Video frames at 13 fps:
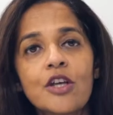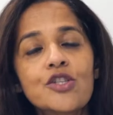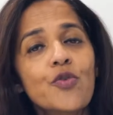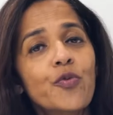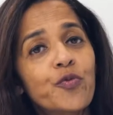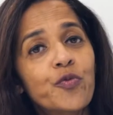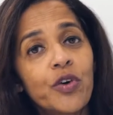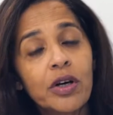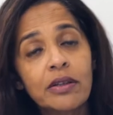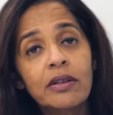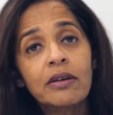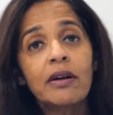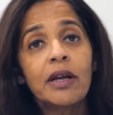So
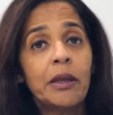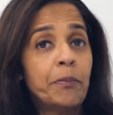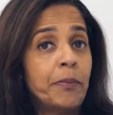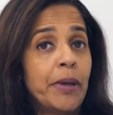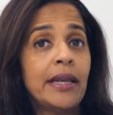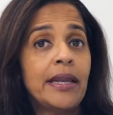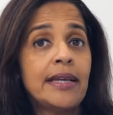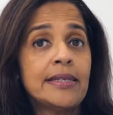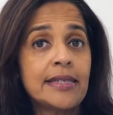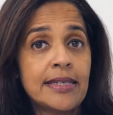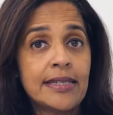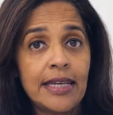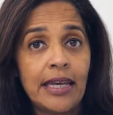further embedding
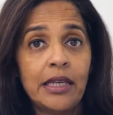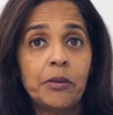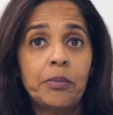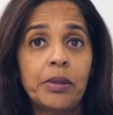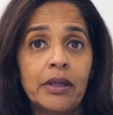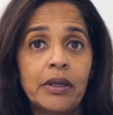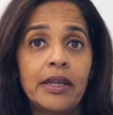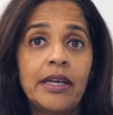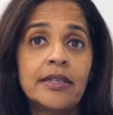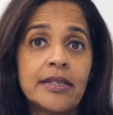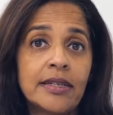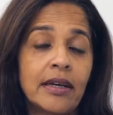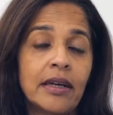sustainability
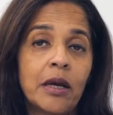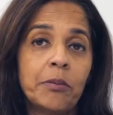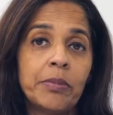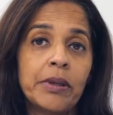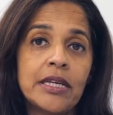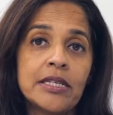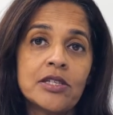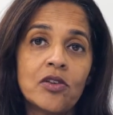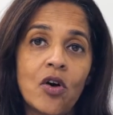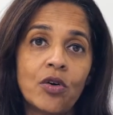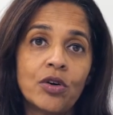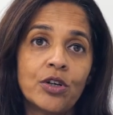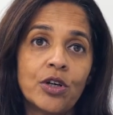into the company's
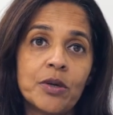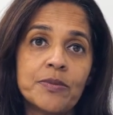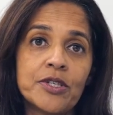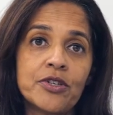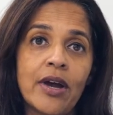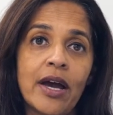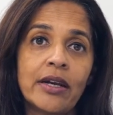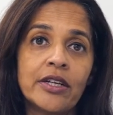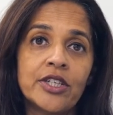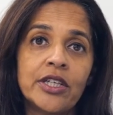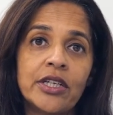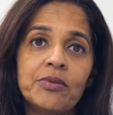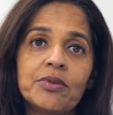long-term
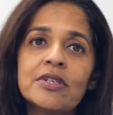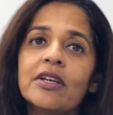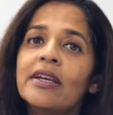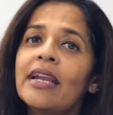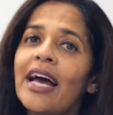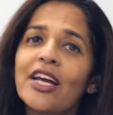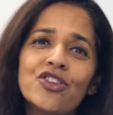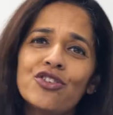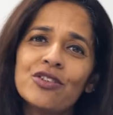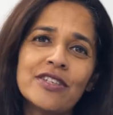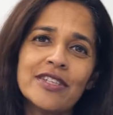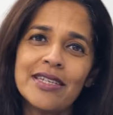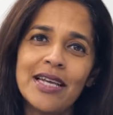strategy was a
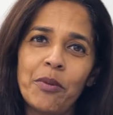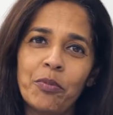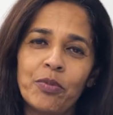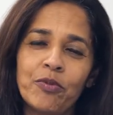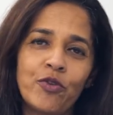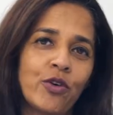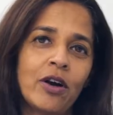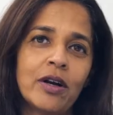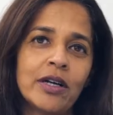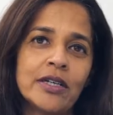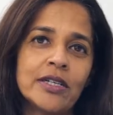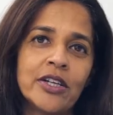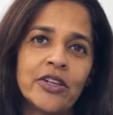natural step for our
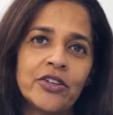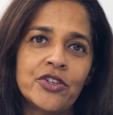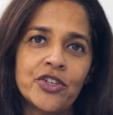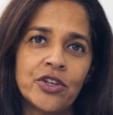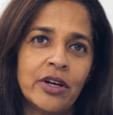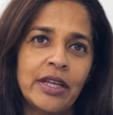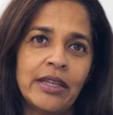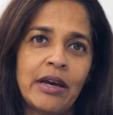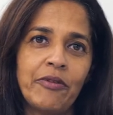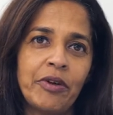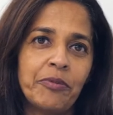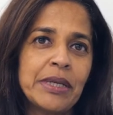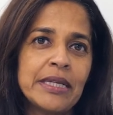continued journey
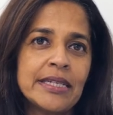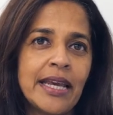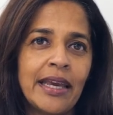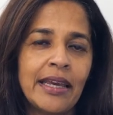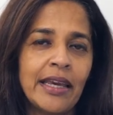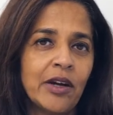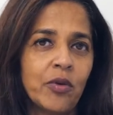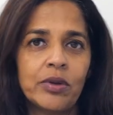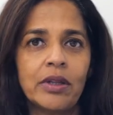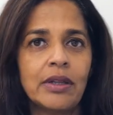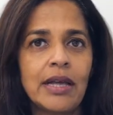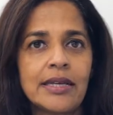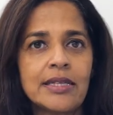that we have been taking over
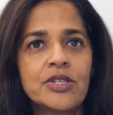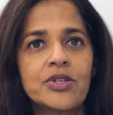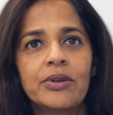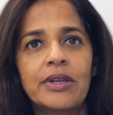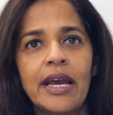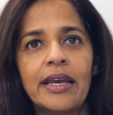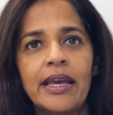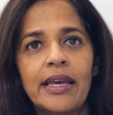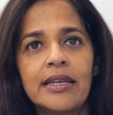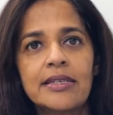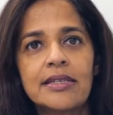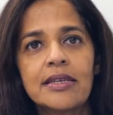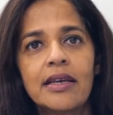the last two
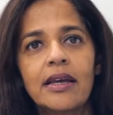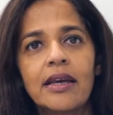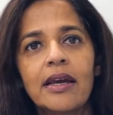decades.